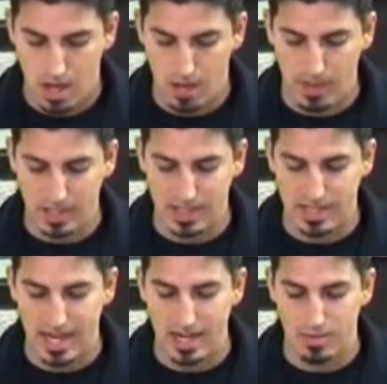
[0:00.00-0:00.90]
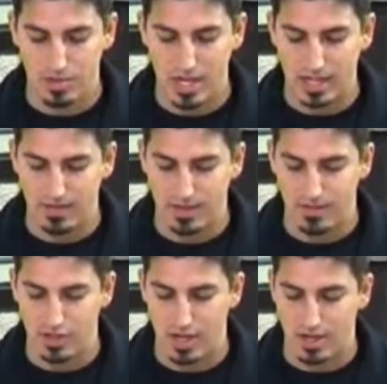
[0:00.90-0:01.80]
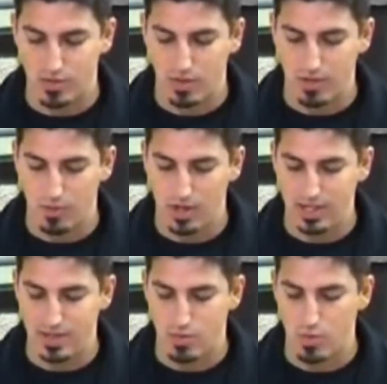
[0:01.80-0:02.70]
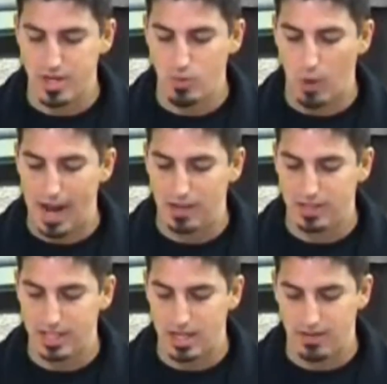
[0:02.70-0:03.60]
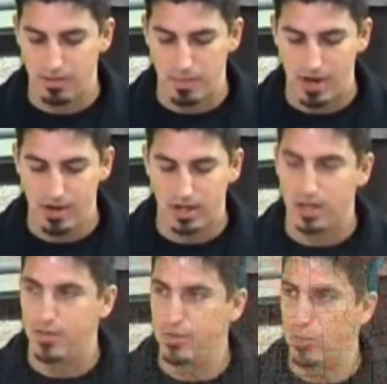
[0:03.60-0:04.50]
Amongst the stated objectives of Agenda 21 is the rewilding of America through